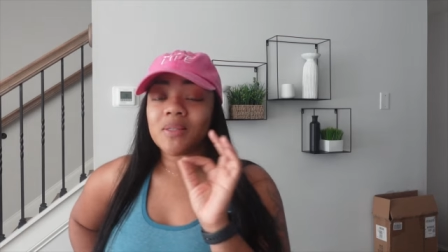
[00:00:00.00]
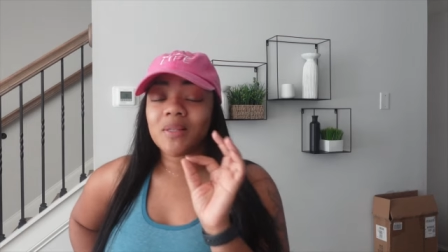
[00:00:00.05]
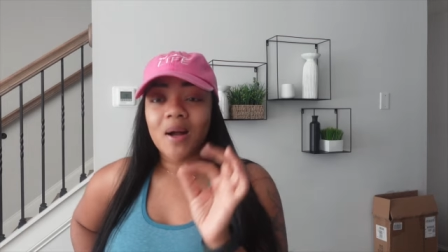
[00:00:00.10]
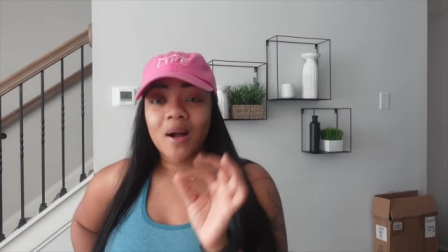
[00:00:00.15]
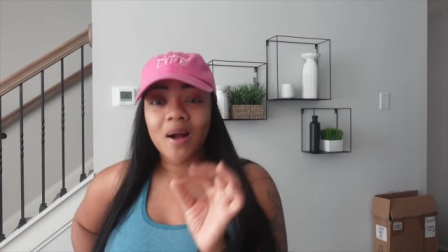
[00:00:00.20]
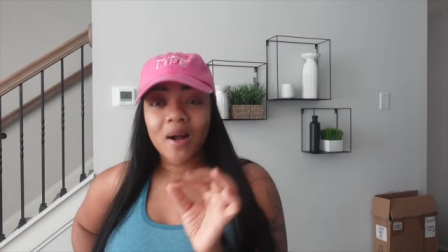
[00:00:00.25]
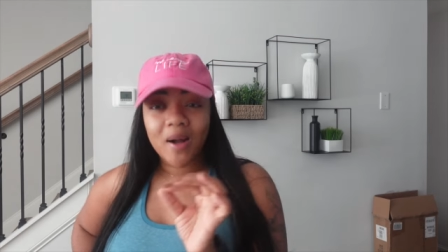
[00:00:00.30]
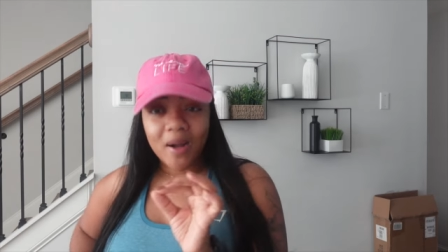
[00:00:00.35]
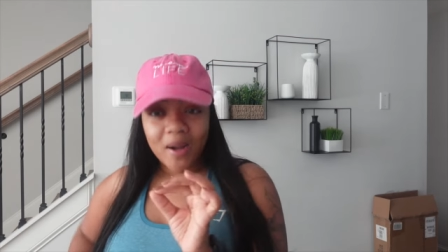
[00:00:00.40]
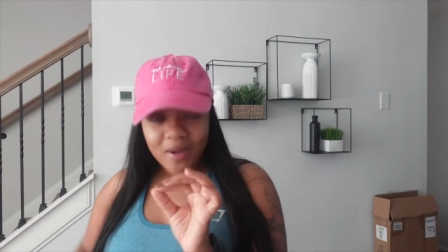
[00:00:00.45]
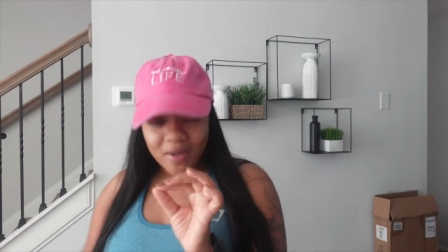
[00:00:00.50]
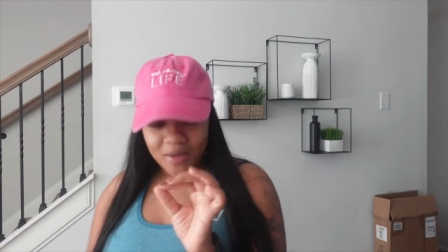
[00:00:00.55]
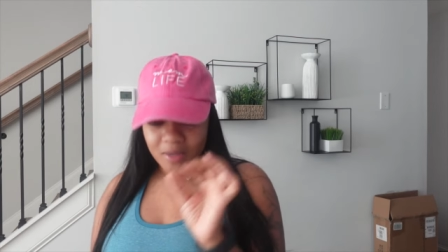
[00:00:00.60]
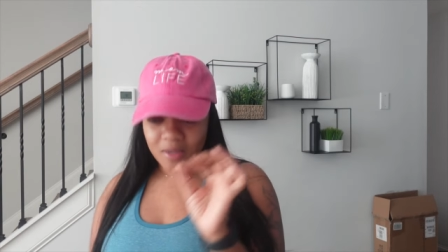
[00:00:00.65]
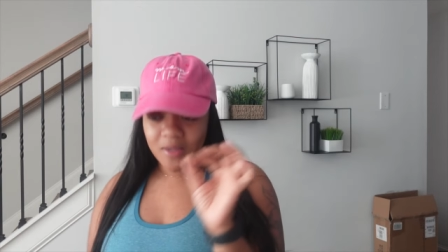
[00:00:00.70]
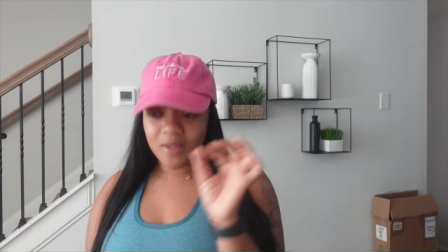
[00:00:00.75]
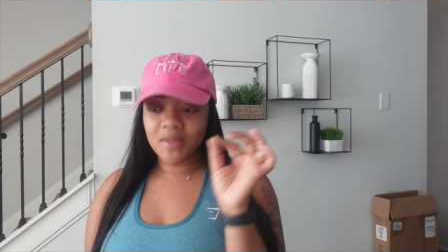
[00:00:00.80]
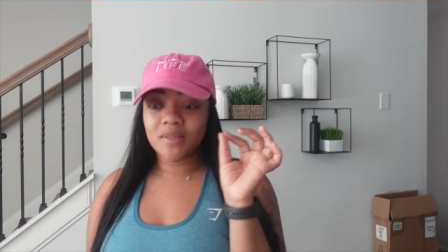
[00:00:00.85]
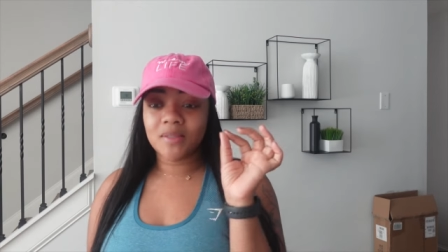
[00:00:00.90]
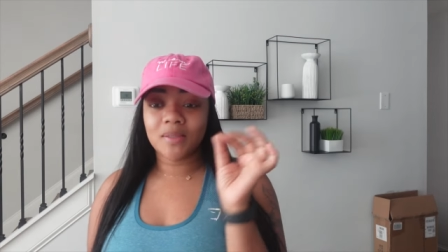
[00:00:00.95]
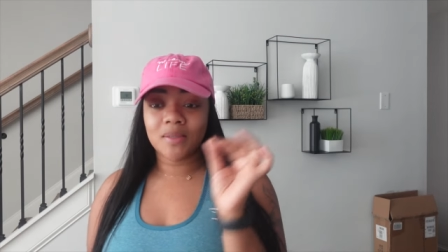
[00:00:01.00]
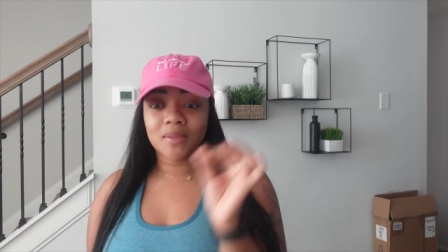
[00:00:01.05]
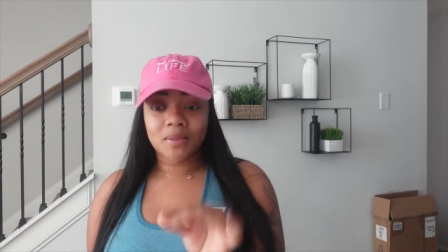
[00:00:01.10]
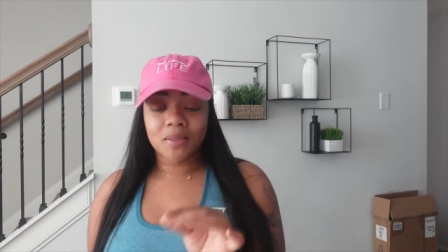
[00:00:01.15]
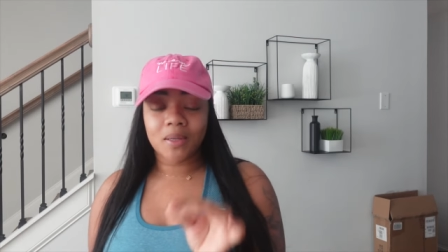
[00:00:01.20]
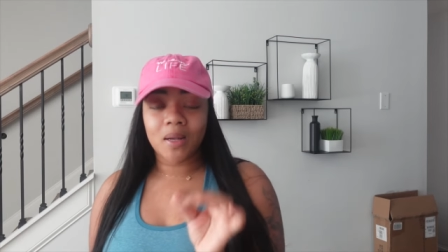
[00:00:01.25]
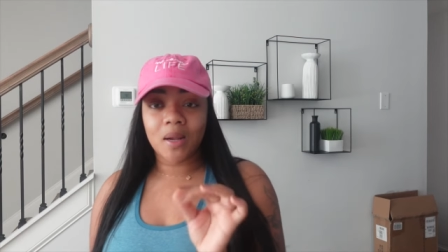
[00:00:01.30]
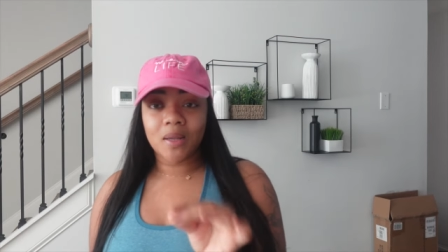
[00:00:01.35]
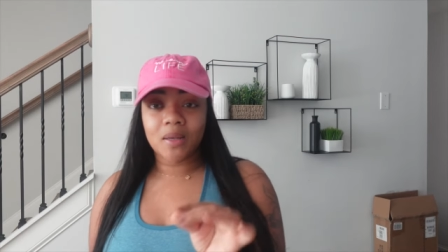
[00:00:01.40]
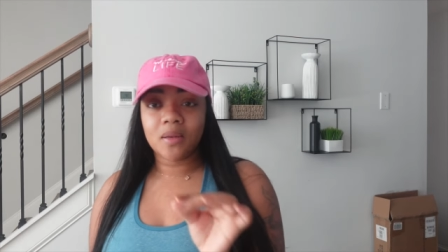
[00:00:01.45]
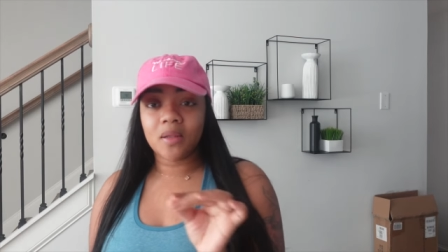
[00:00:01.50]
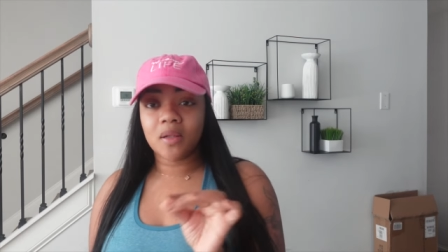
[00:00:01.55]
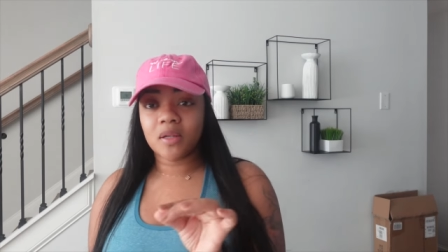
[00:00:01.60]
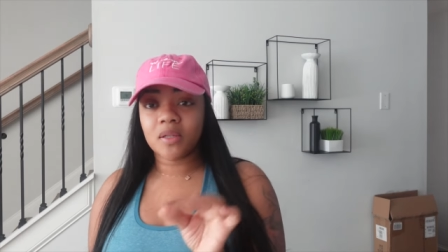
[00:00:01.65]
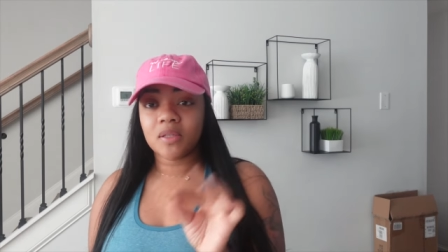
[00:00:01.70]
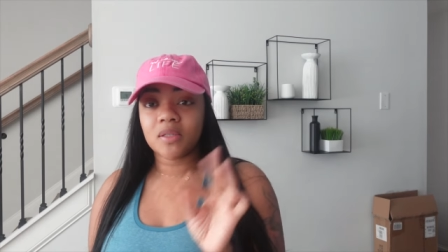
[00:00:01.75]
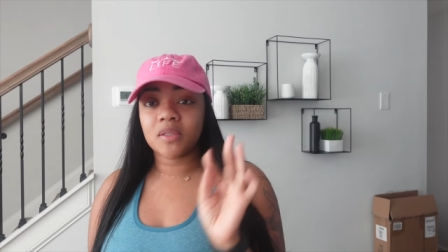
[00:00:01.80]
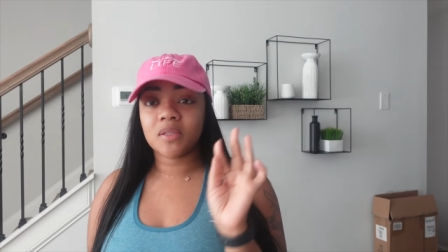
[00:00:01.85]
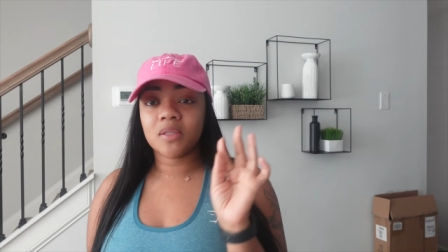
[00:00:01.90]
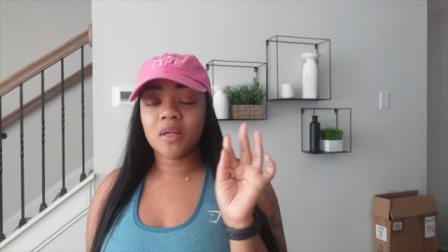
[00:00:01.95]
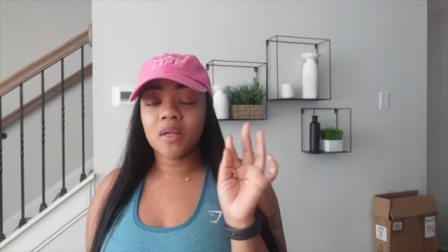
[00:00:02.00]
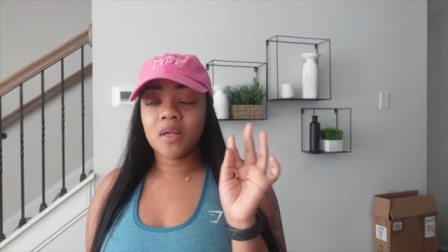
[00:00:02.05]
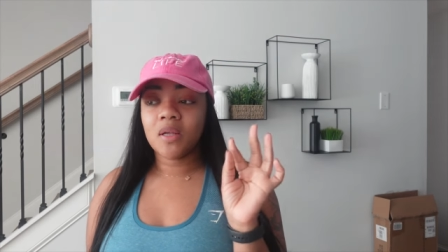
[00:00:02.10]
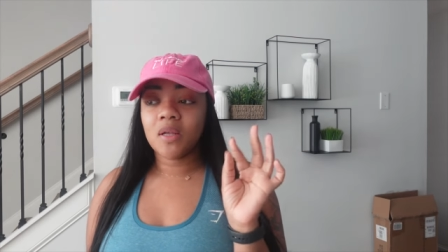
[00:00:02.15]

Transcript: tiniest, tiniest,